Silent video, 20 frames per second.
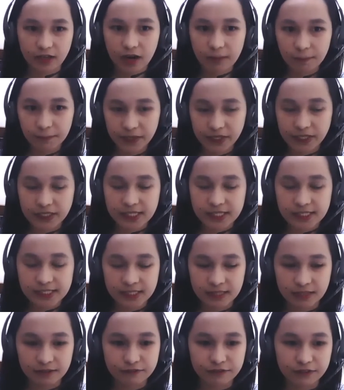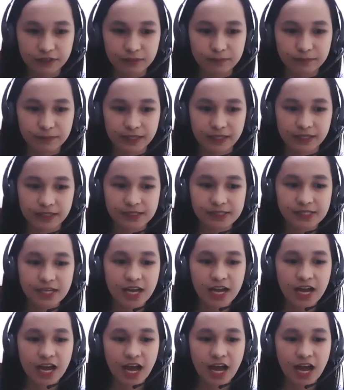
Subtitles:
operations in the Philippines.